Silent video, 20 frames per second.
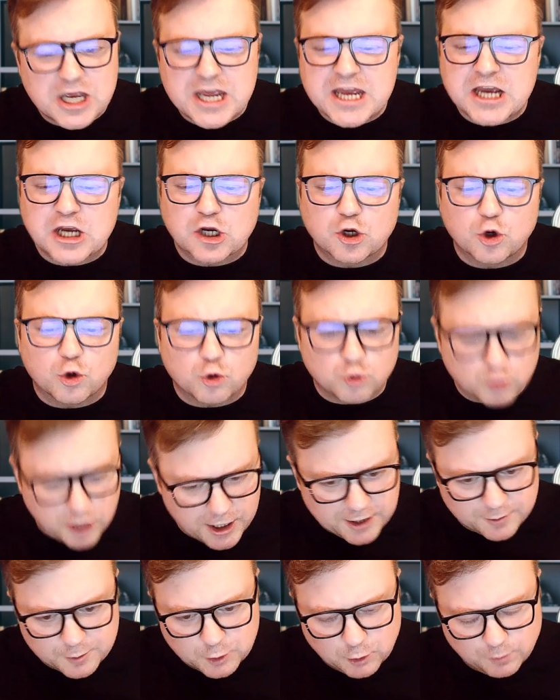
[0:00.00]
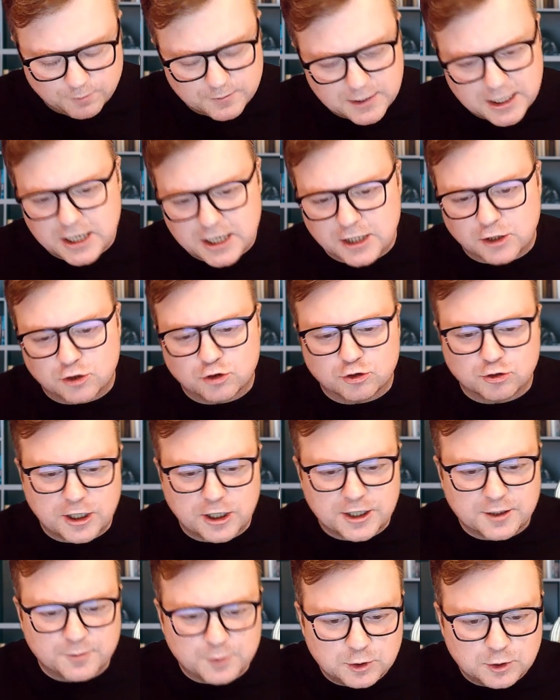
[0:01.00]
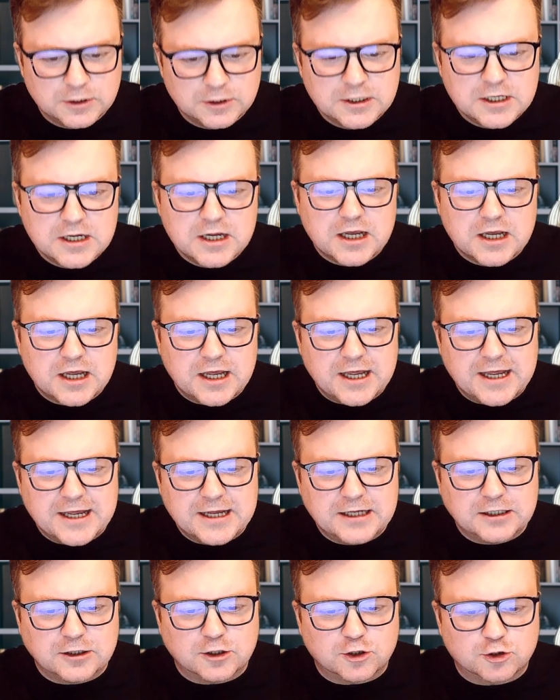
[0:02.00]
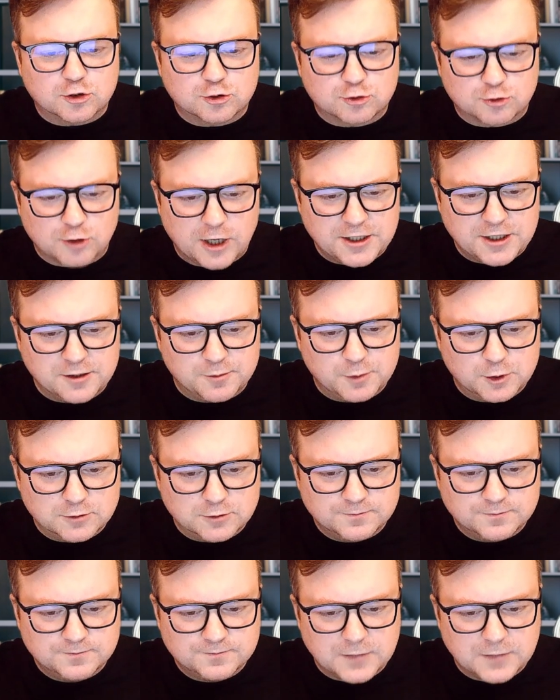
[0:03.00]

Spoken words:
Incredible, incredible, incredible.